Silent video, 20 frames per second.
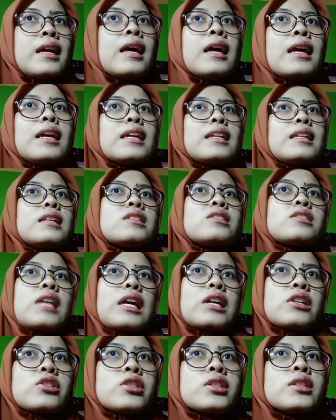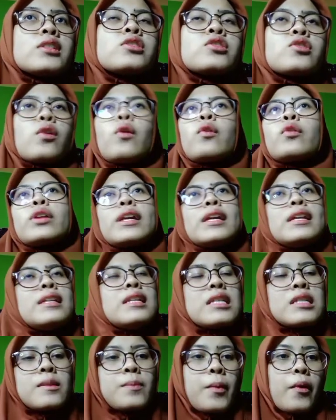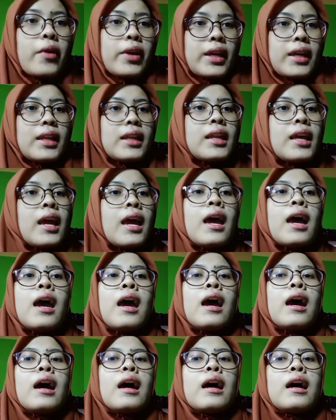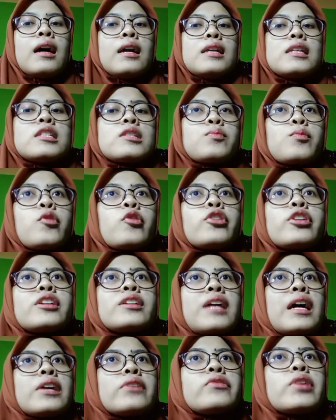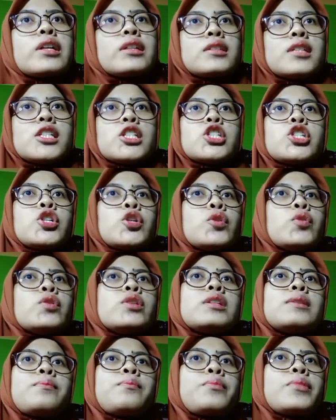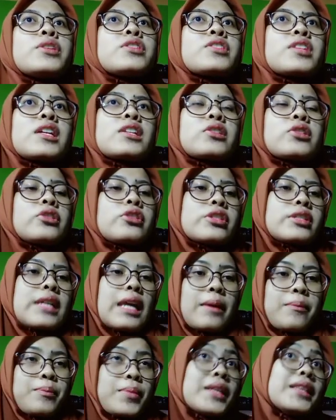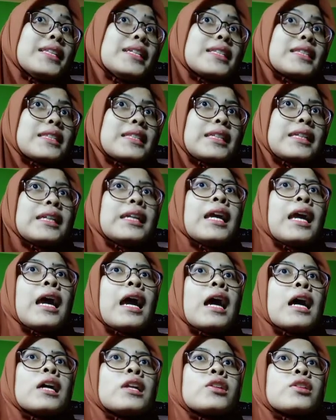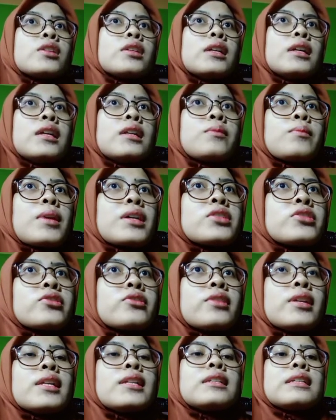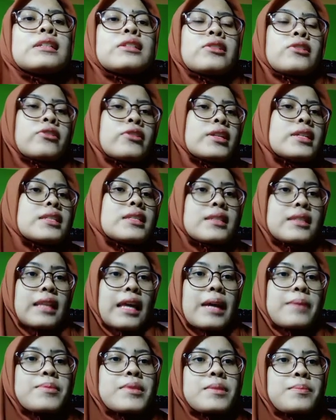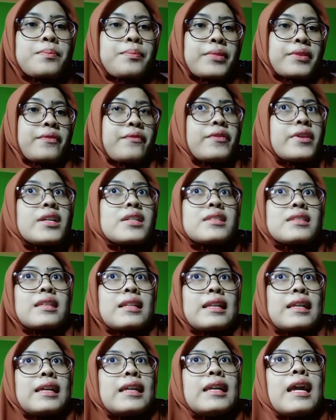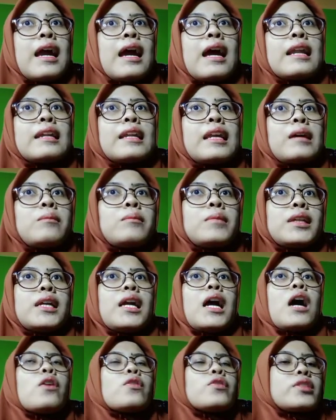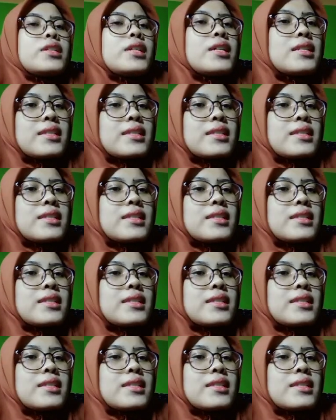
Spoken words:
In these sections or in this point is more directed to the presenter's ability in mastering the 3 steps previously, namely audience